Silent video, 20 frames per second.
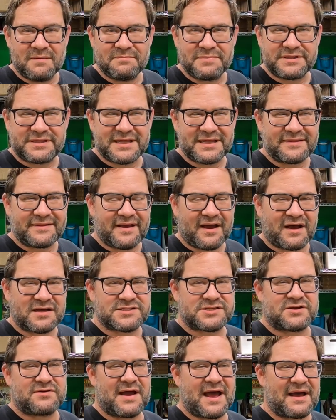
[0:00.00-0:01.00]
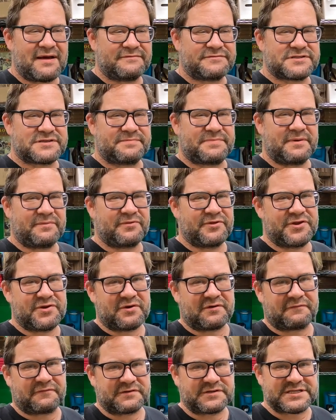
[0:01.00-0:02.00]
but then they also have some people that
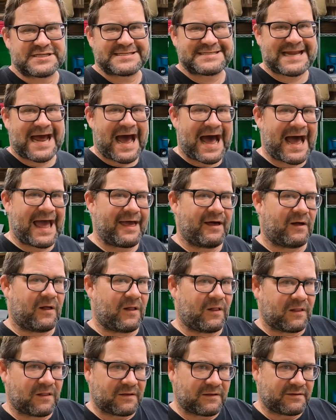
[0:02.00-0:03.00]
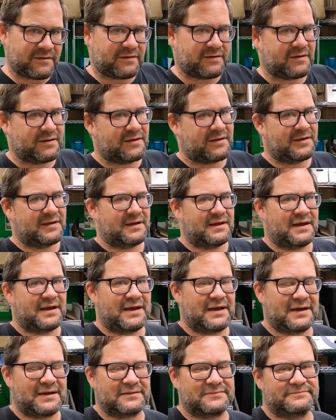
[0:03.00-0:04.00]
do it for style.
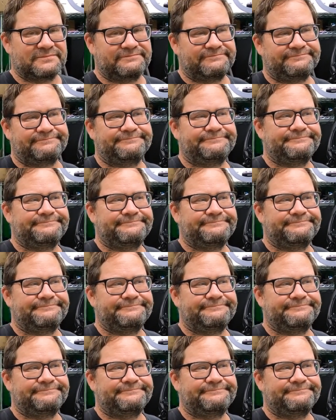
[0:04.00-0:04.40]
Um,